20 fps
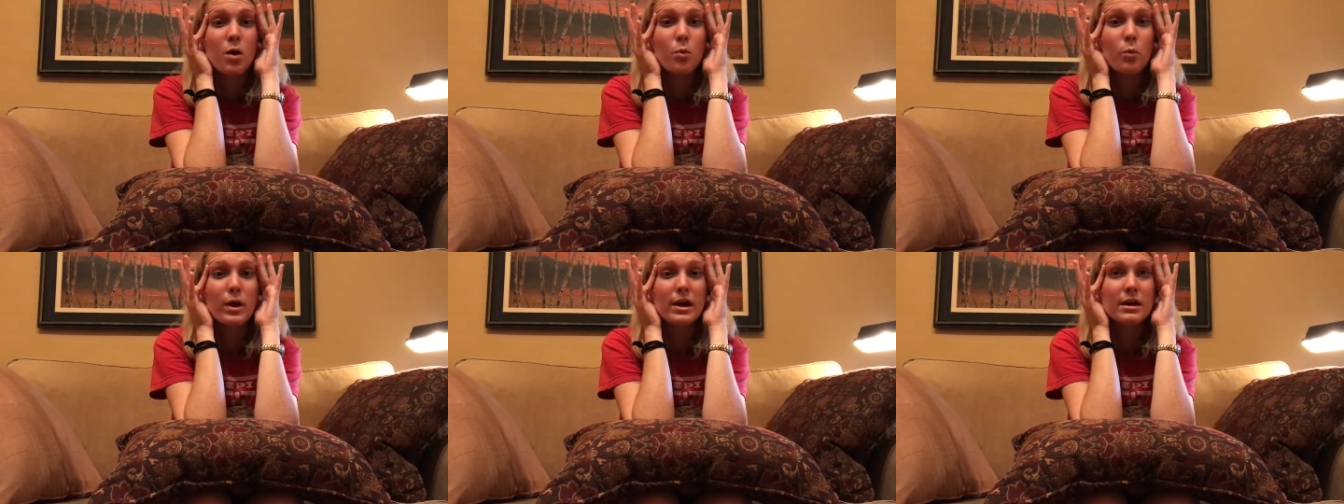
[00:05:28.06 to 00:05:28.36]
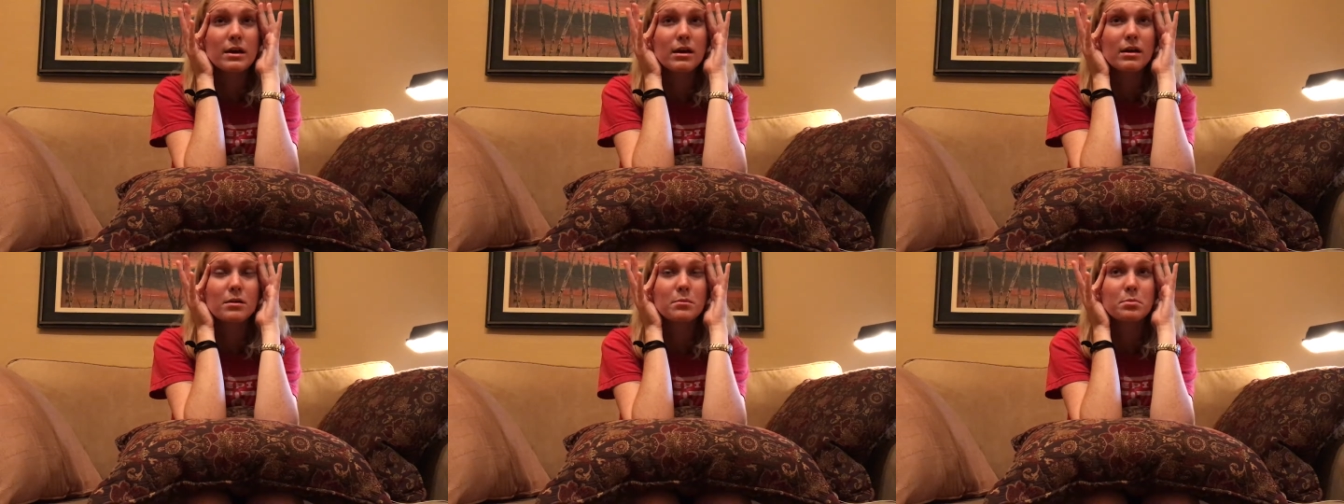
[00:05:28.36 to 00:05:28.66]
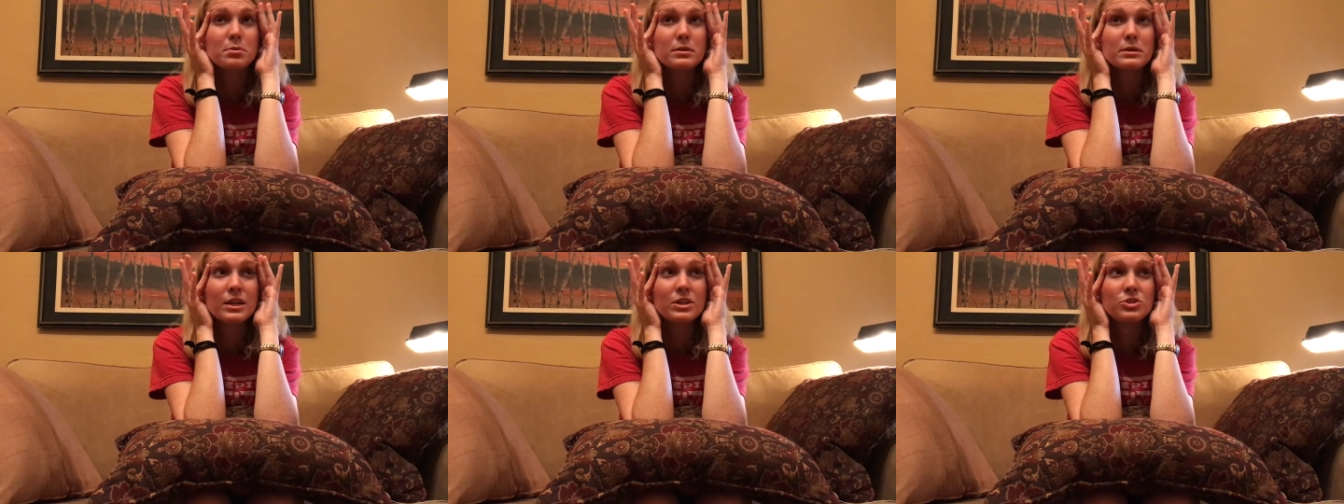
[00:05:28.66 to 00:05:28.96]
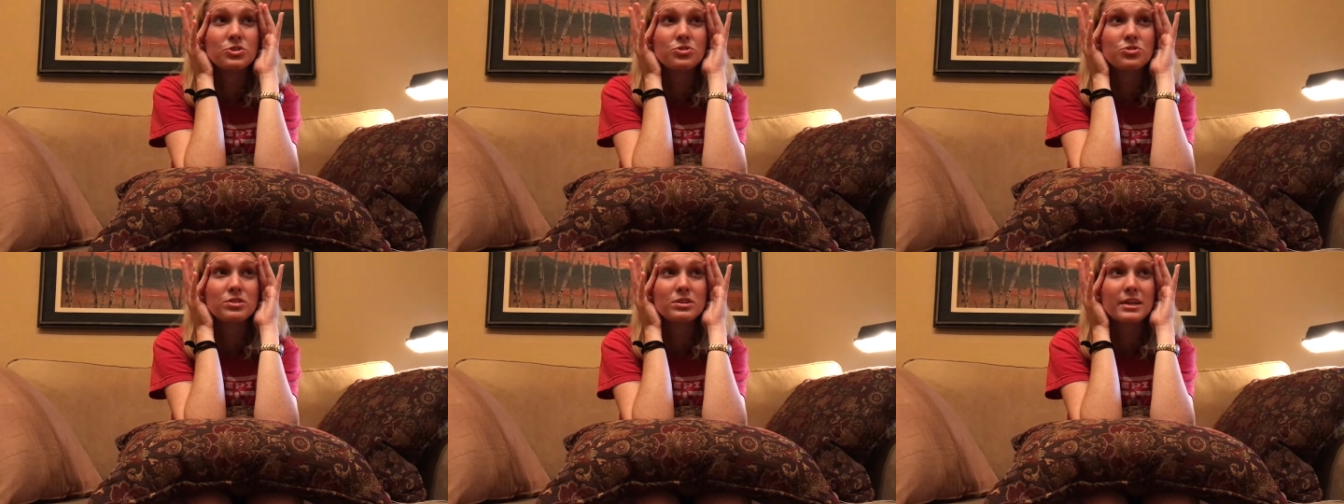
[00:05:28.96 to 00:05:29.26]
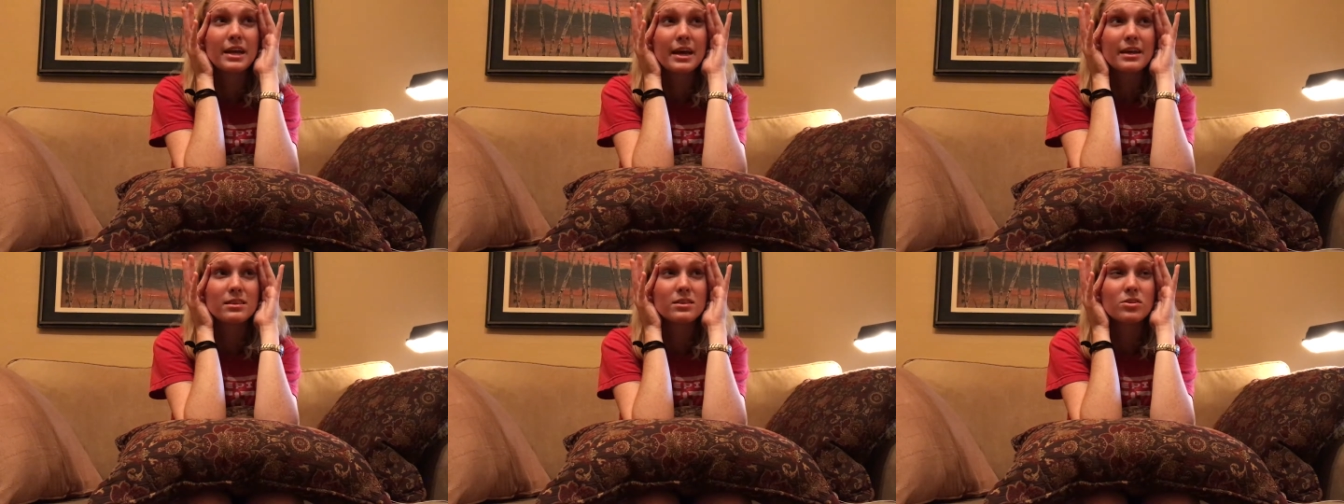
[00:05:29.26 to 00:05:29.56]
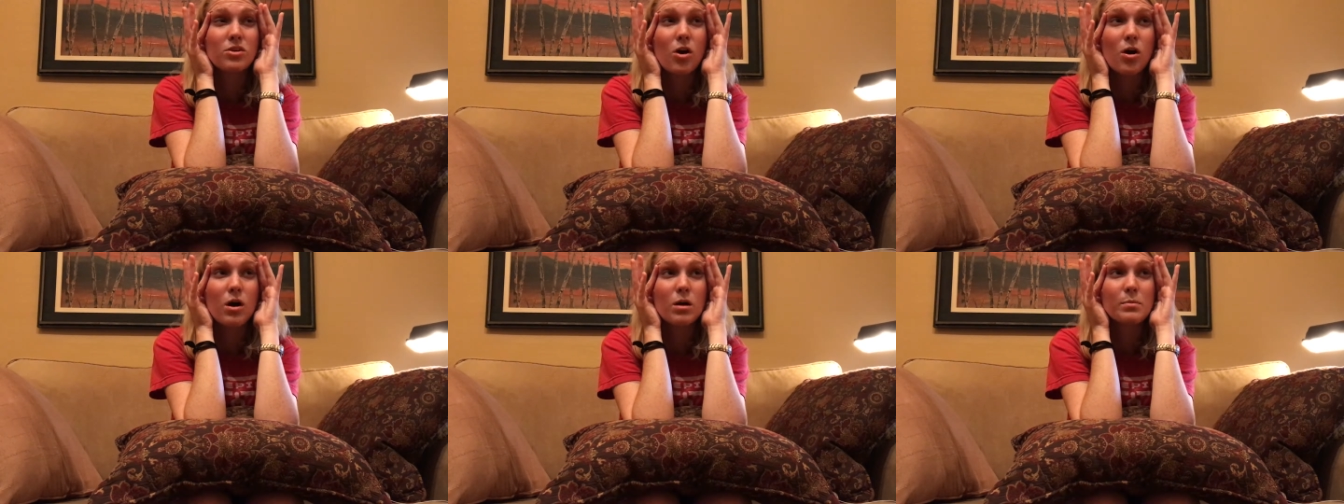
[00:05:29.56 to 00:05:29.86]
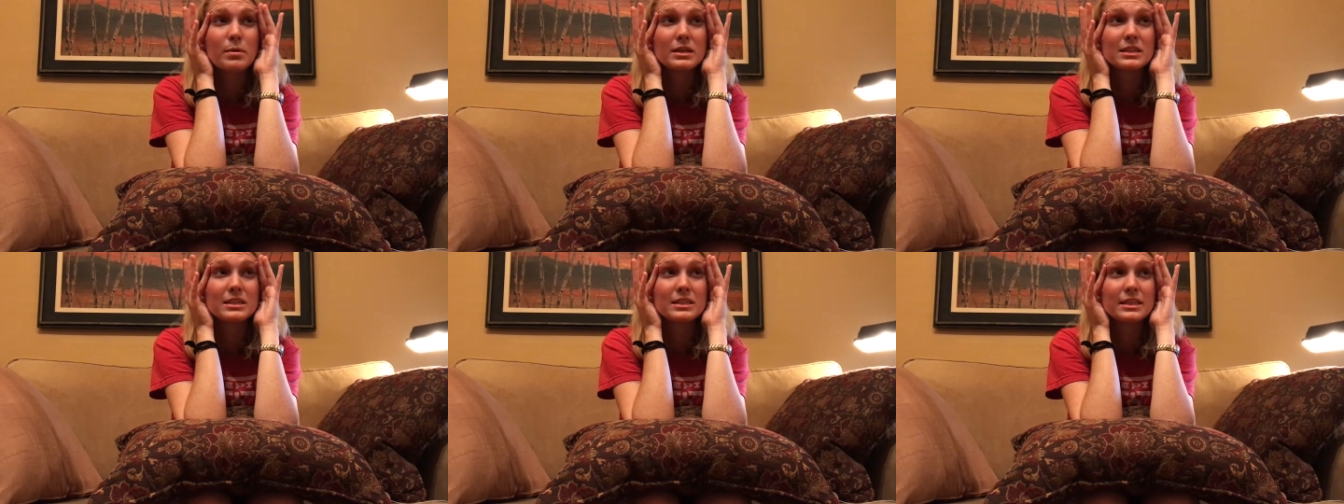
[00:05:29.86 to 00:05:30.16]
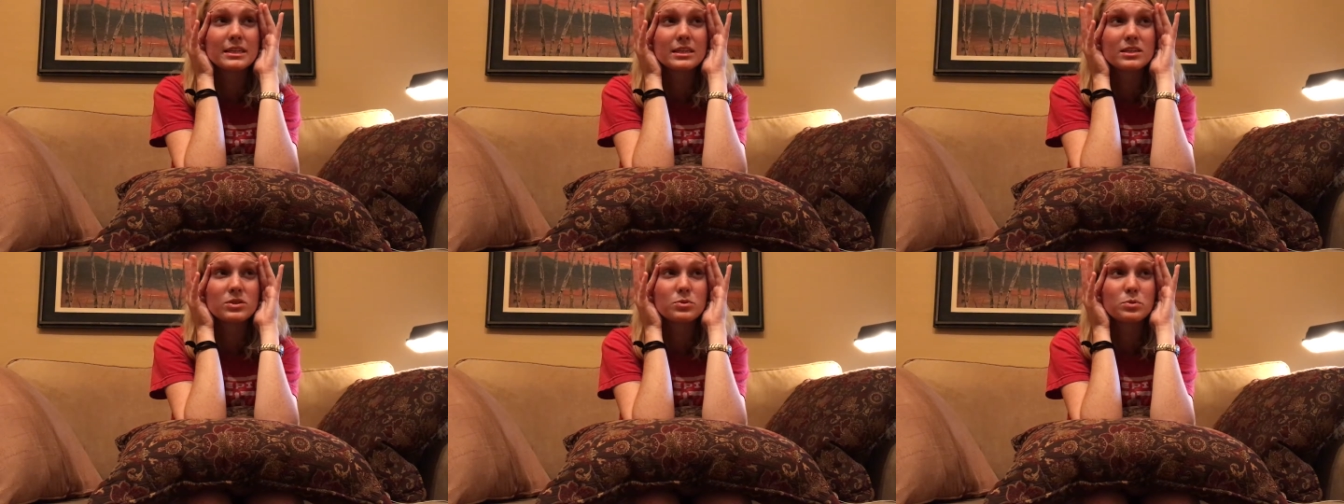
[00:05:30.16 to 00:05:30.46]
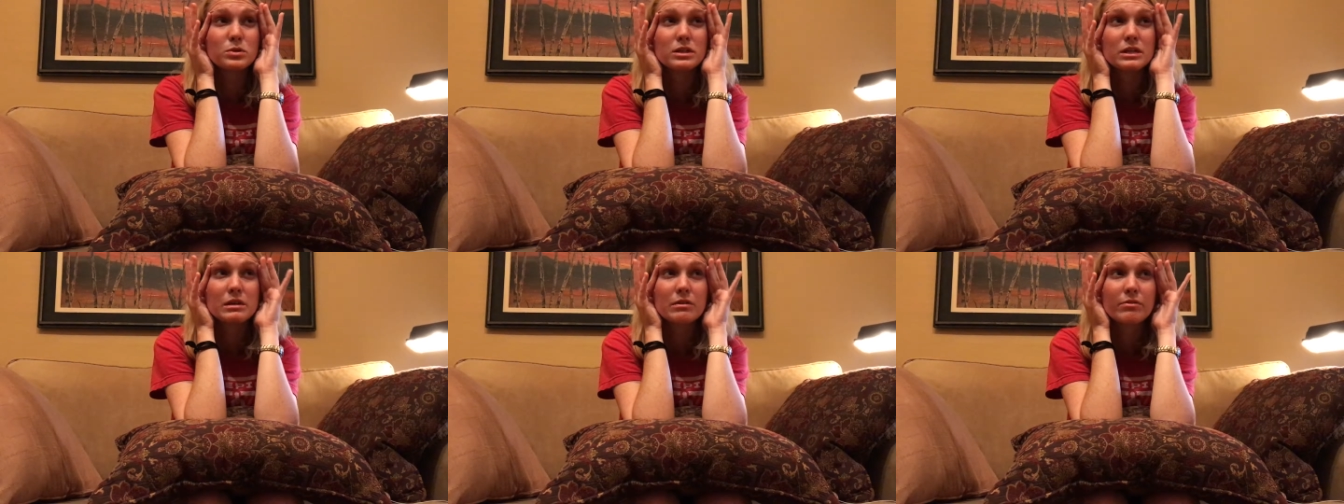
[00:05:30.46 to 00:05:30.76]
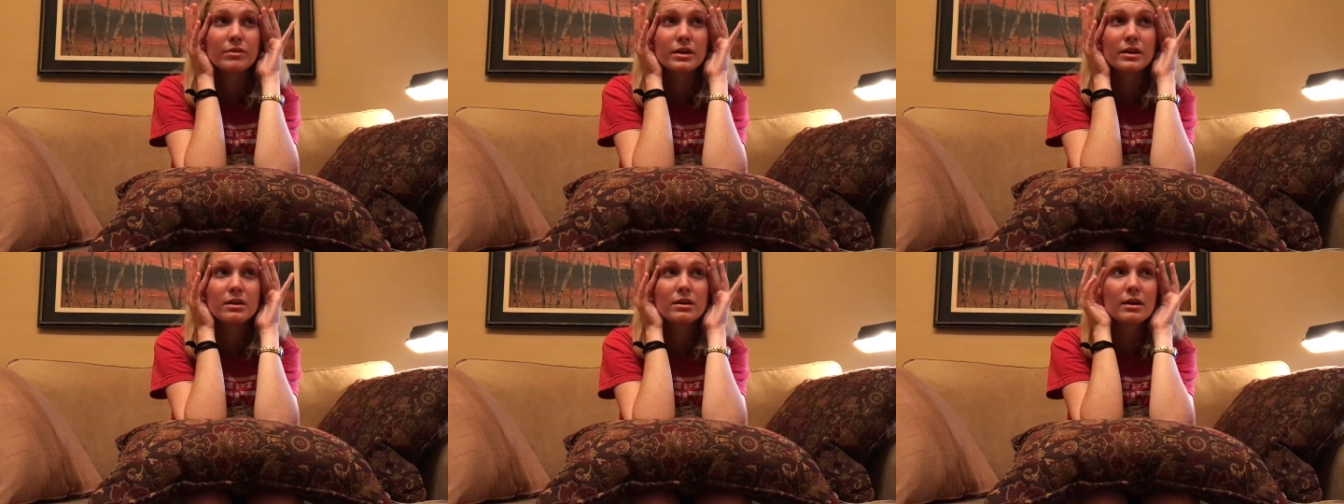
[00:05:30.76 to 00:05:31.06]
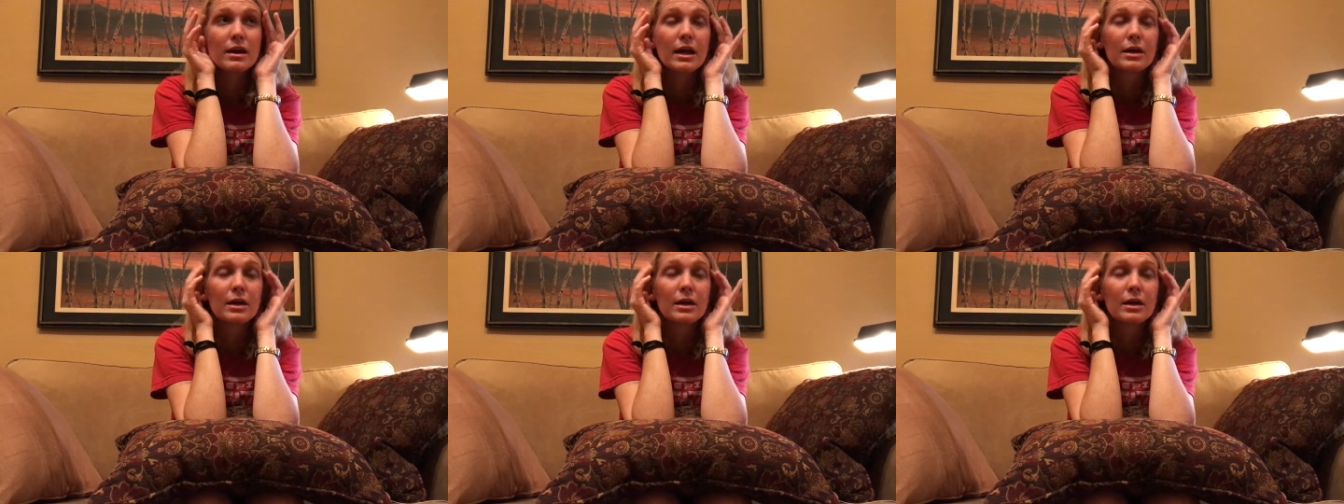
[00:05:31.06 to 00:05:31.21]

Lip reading: wake up and get in the car by 6, we're leaving,